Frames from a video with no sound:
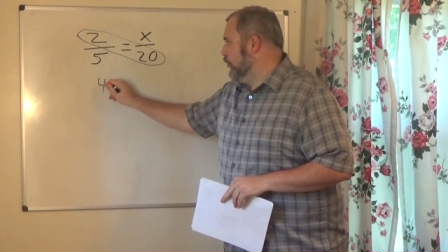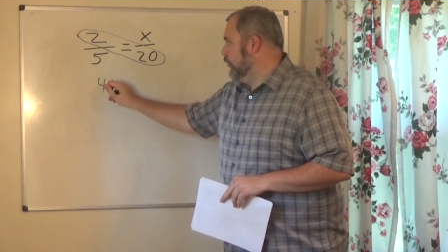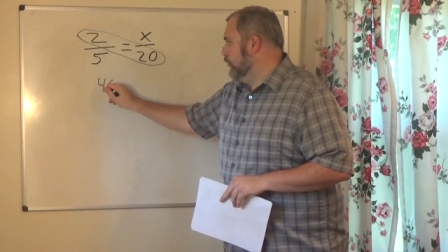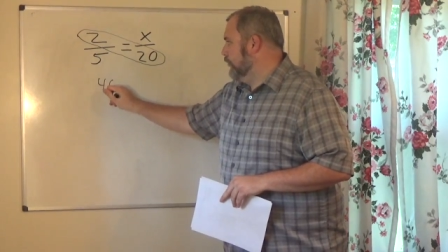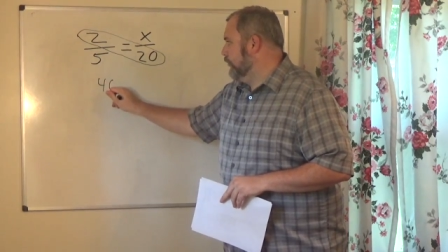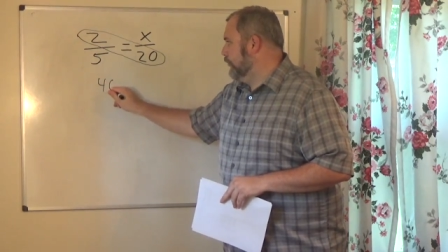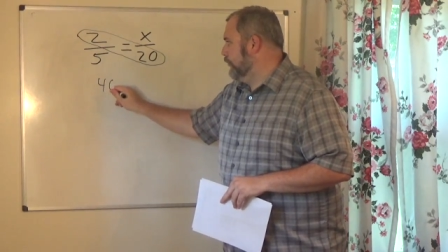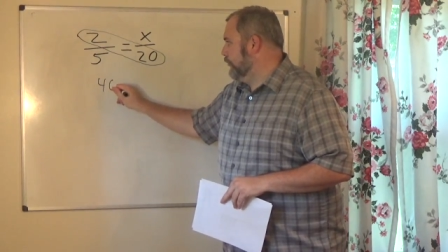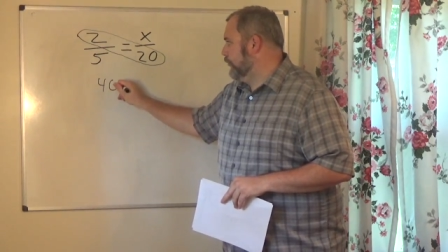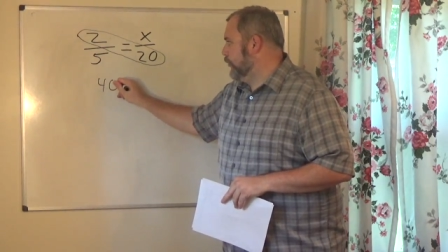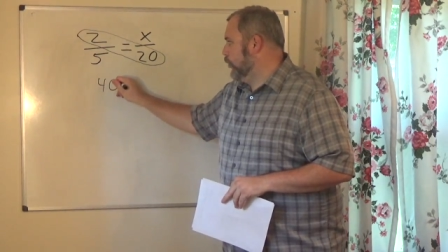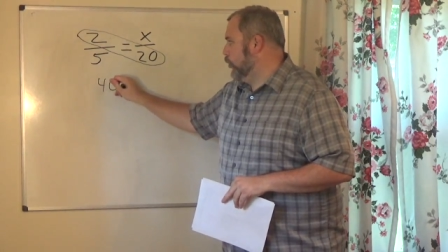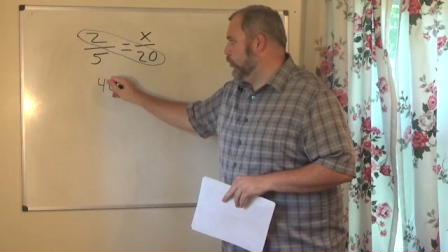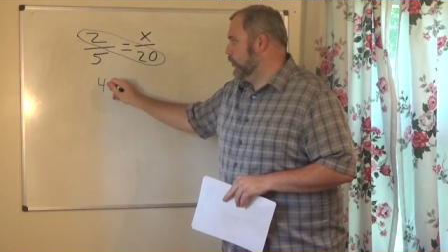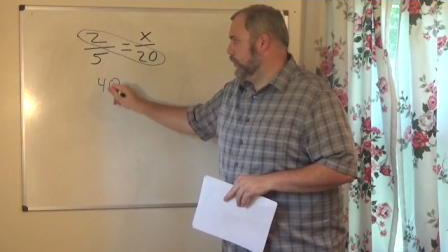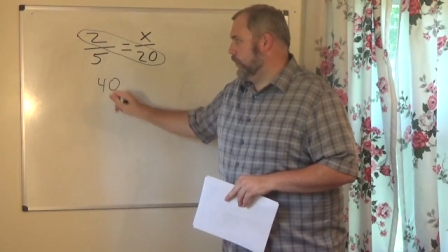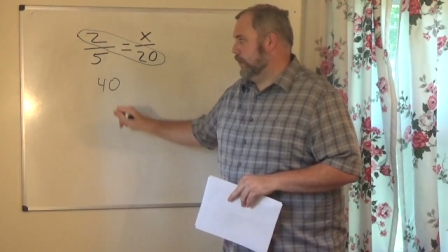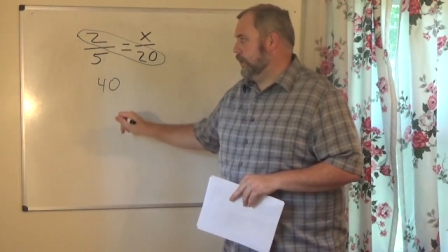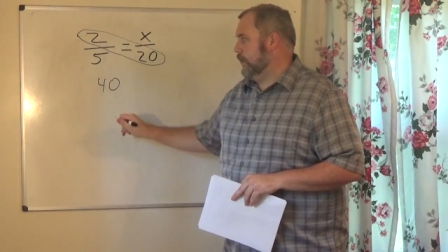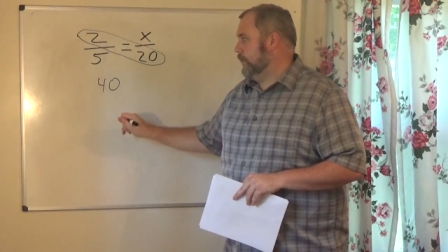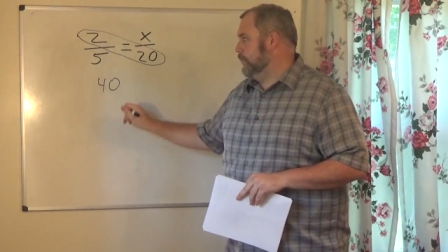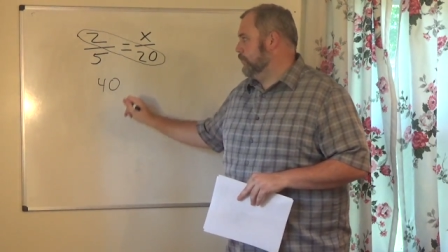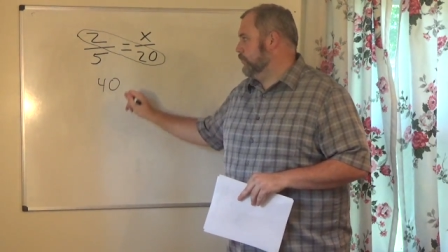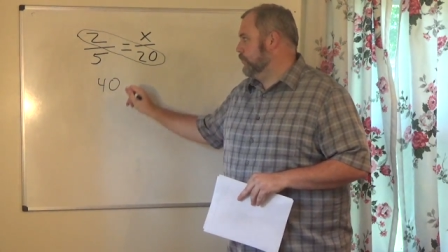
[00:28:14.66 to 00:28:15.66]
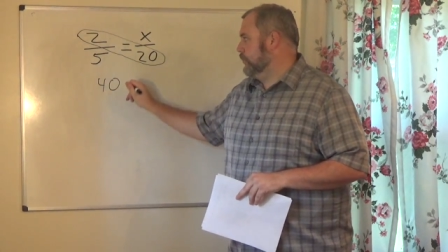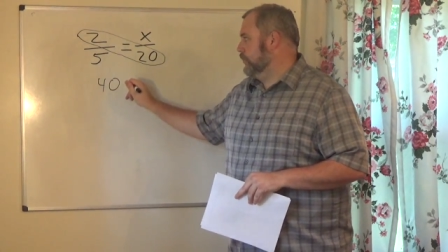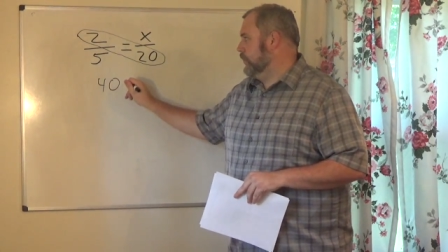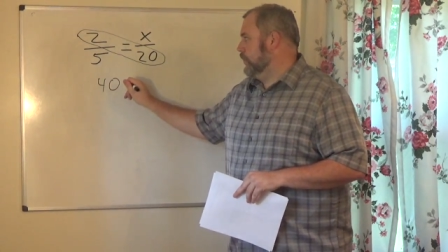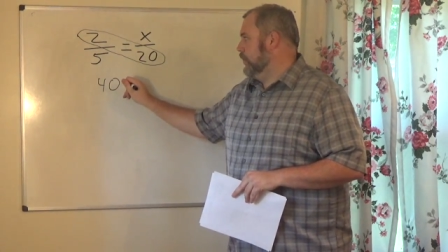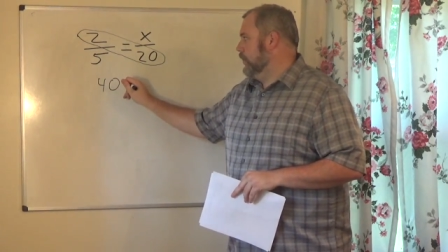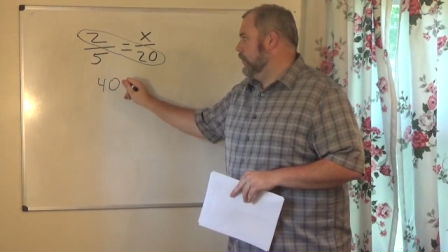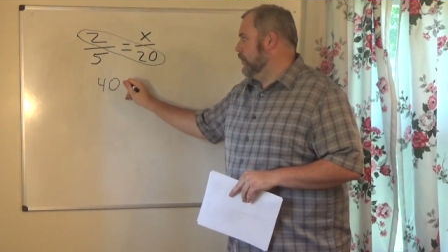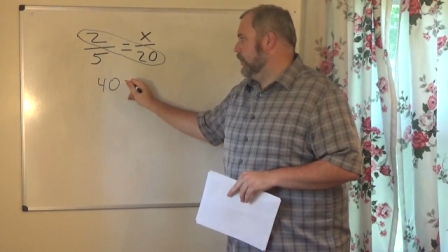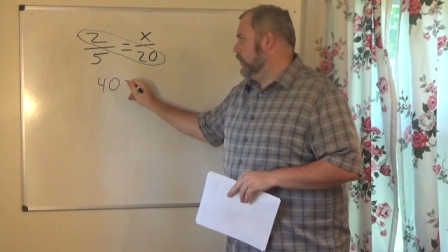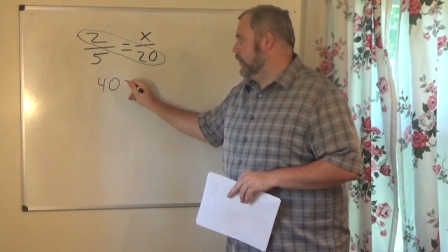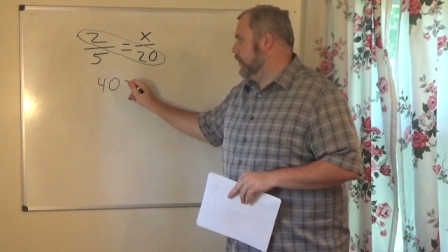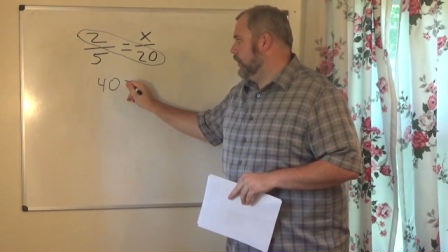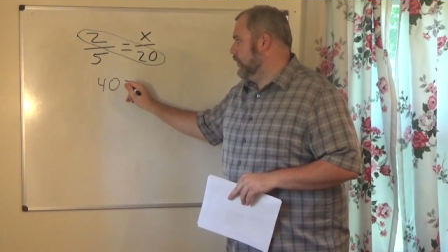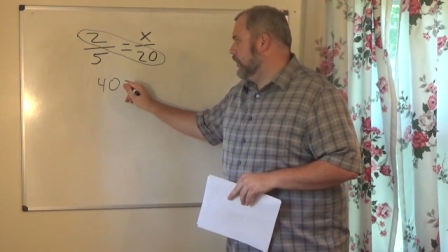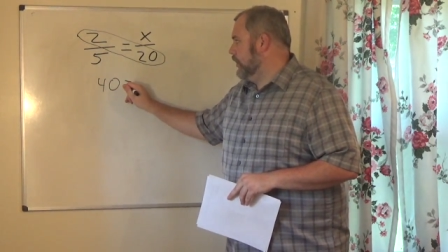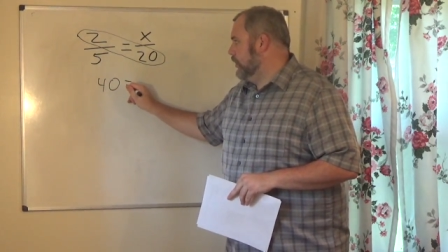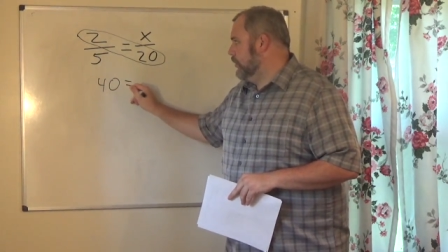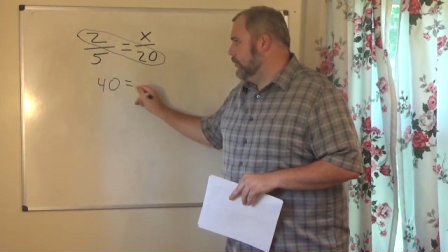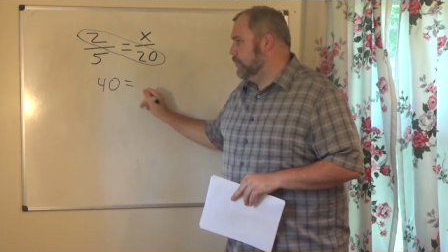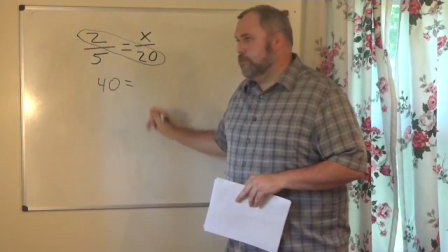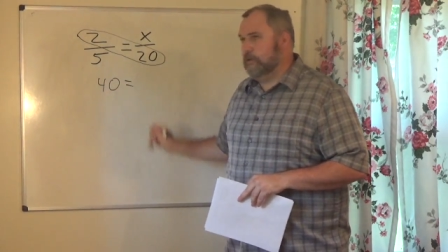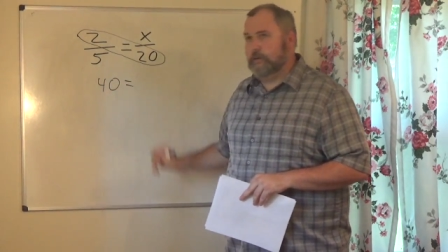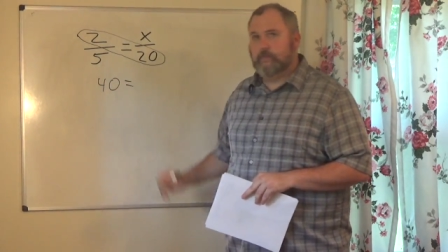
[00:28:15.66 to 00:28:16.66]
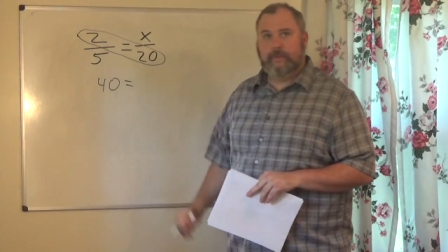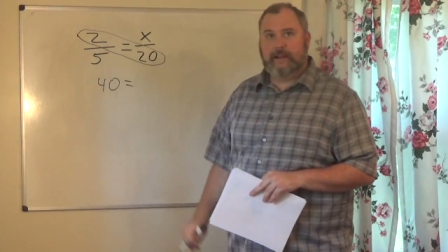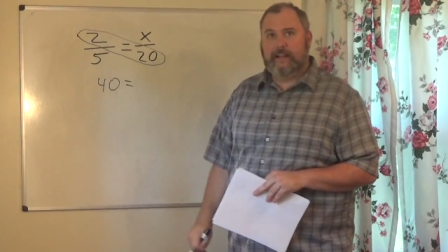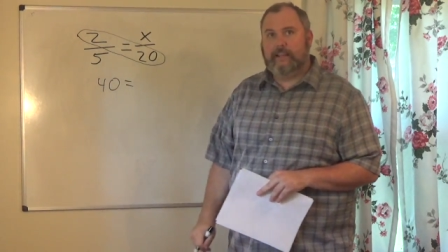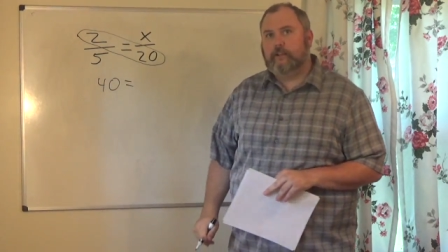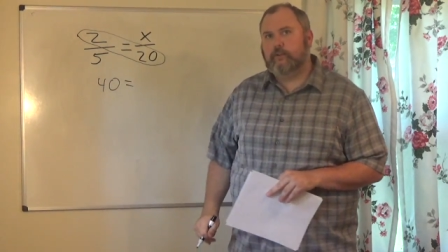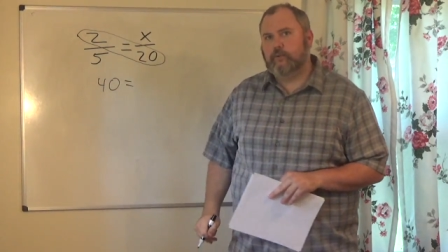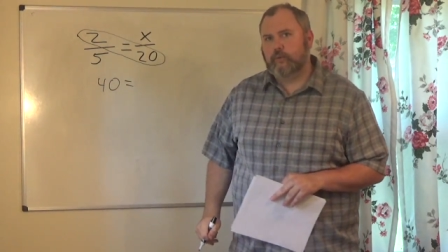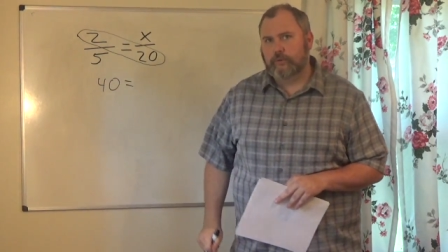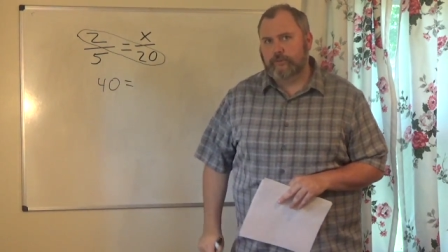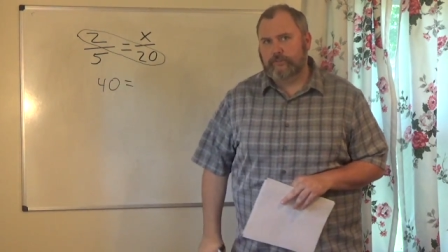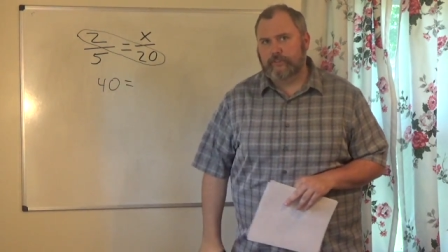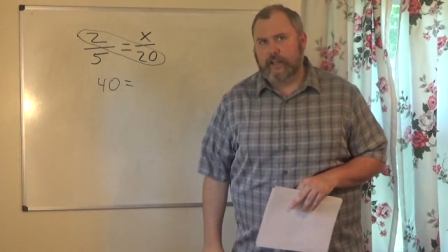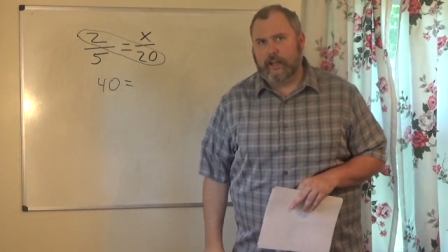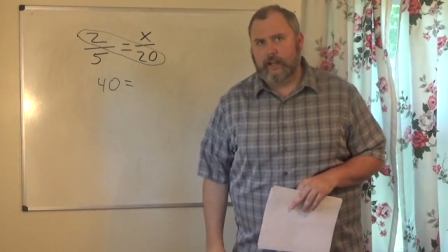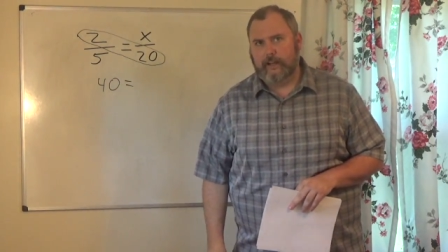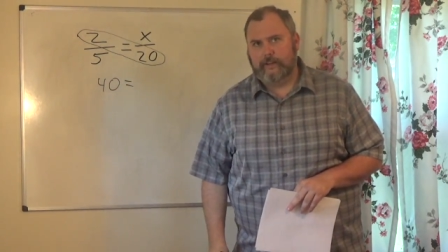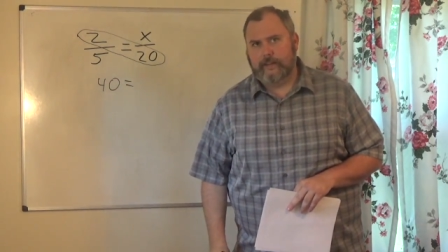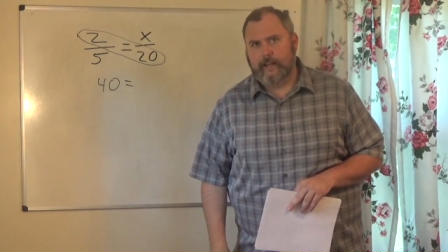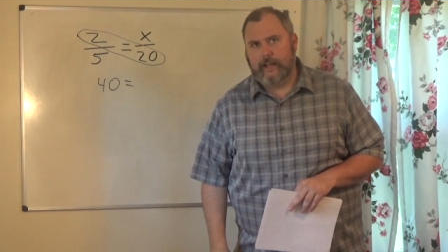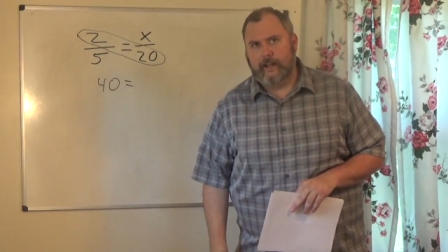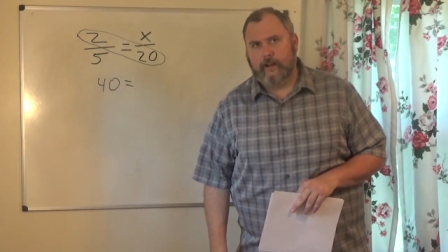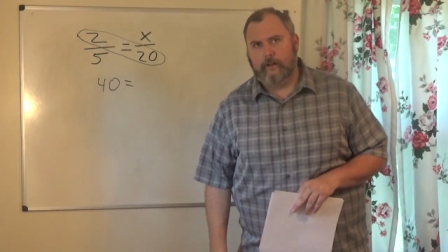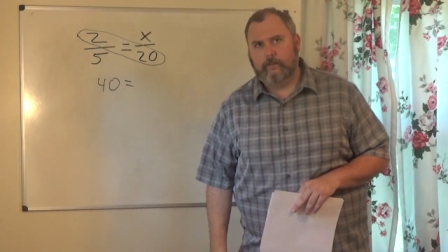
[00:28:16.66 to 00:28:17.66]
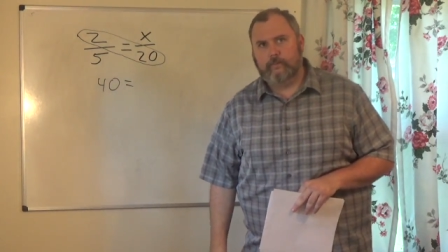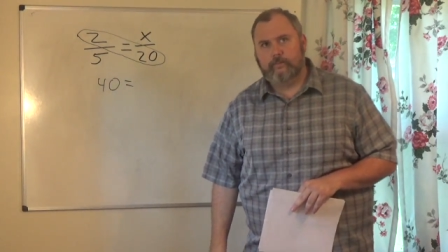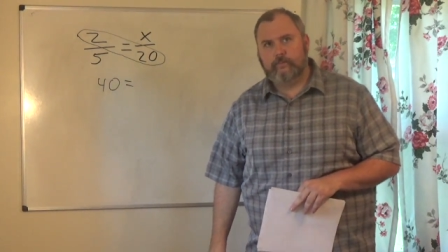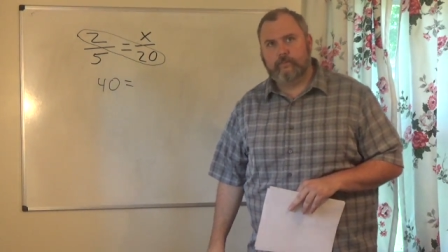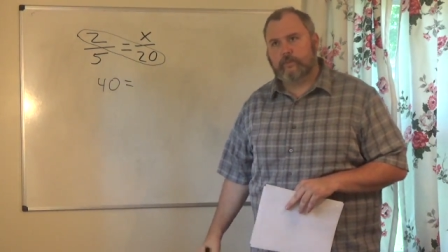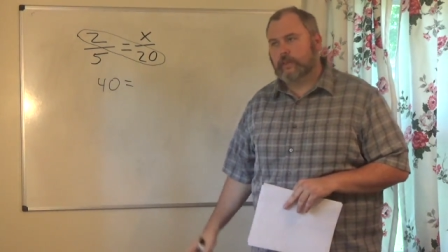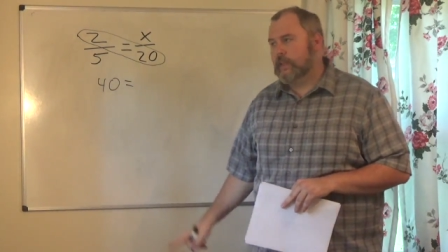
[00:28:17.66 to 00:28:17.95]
40. Put my equal sign down.